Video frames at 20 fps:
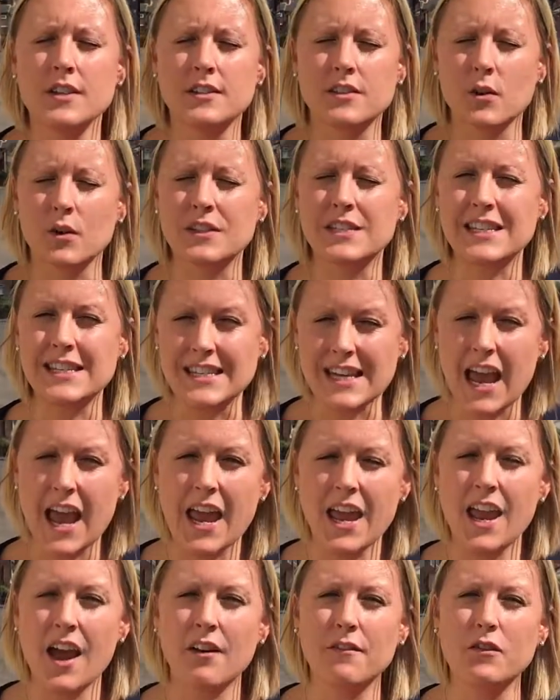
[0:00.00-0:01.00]
So
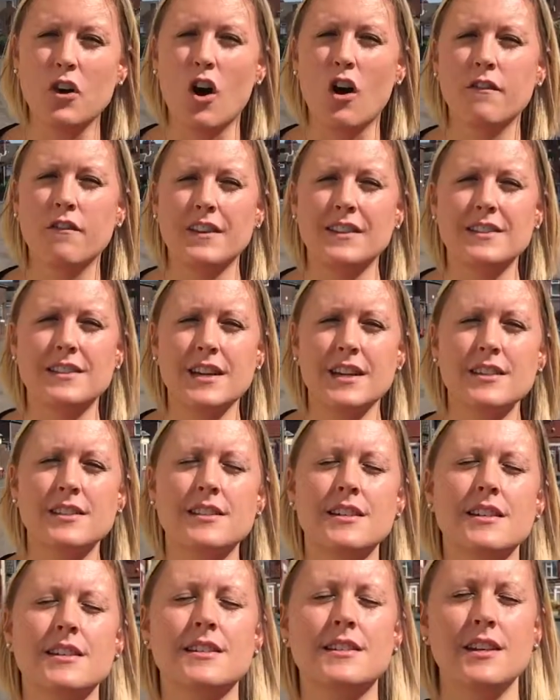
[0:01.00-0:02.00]
today I've got a
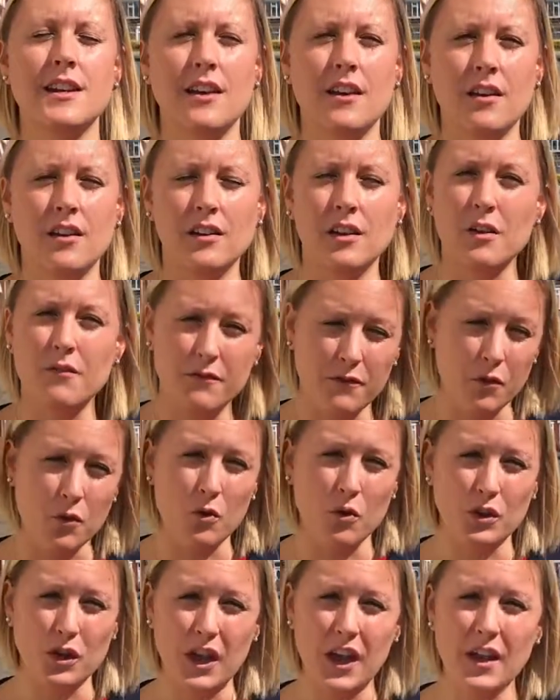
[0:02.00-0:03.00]
fantastic deal
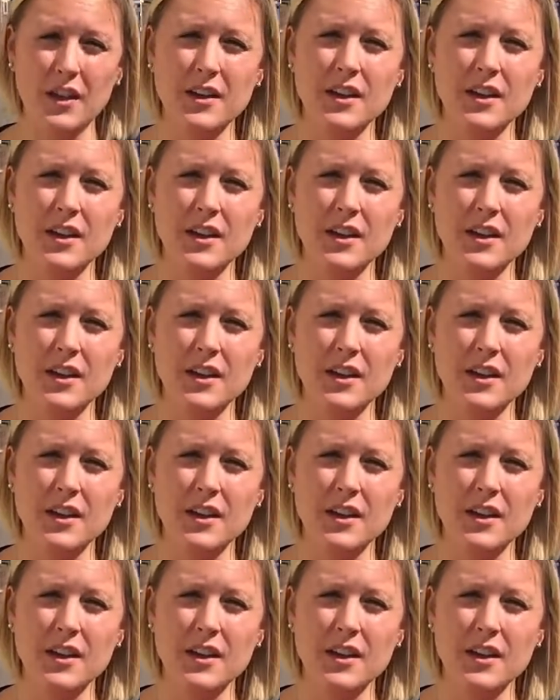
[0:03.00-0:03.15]
for you.